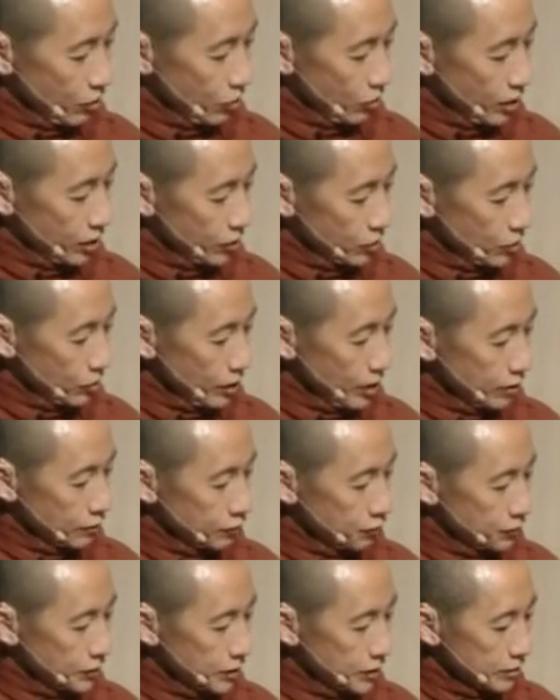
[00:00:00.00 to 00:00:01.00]
What
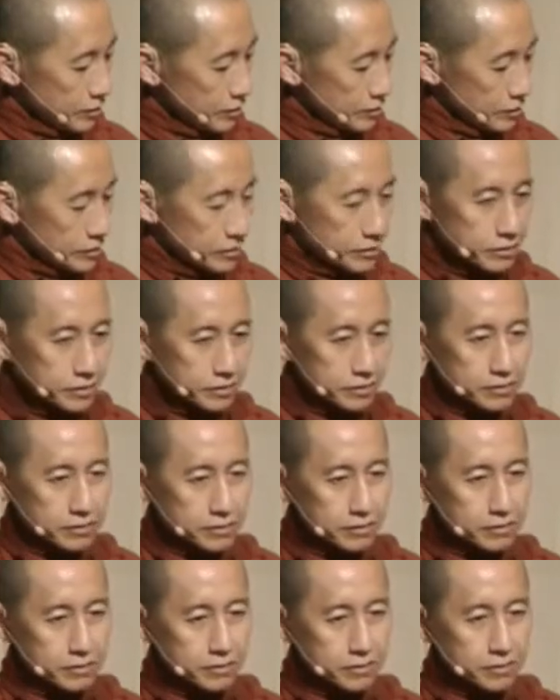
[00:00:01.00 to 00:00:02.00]
one feels,
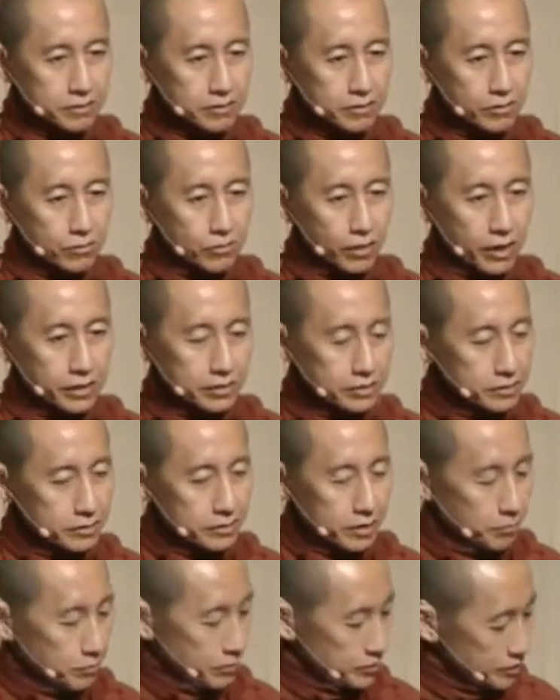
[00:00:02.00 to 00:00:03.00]
one
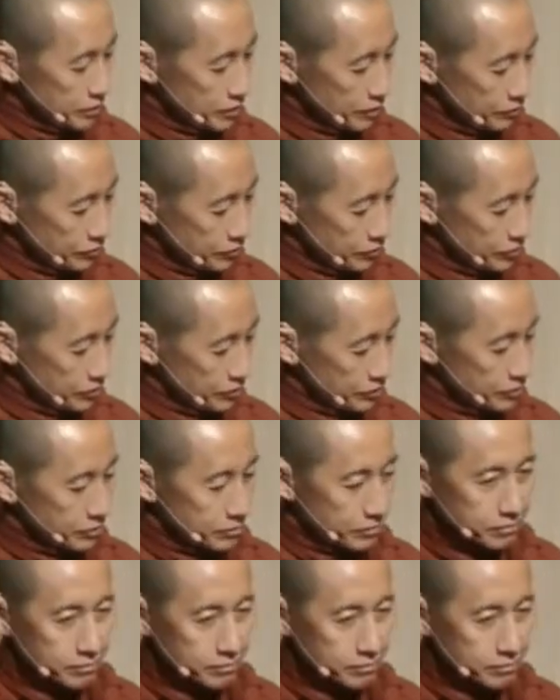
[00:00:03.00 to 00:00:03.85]
perceives.